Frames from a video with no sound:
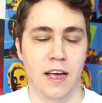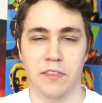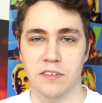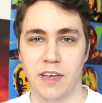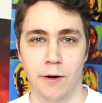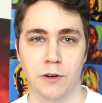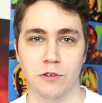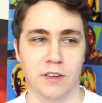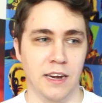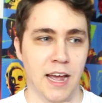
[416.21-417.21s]
and these
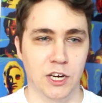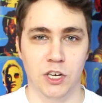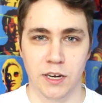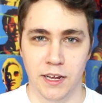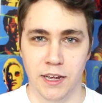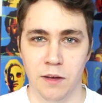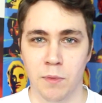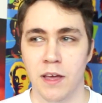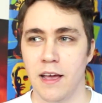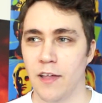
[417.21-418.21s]
characters' connection to
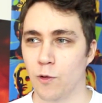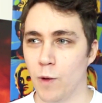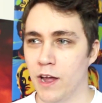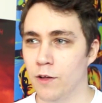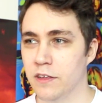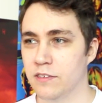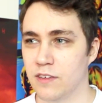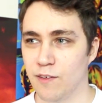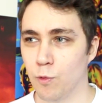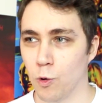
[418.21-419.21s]
him and the way all this
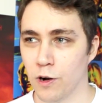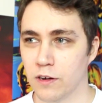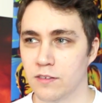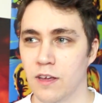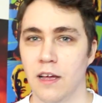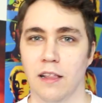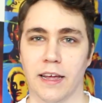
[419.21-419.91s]
stuff works.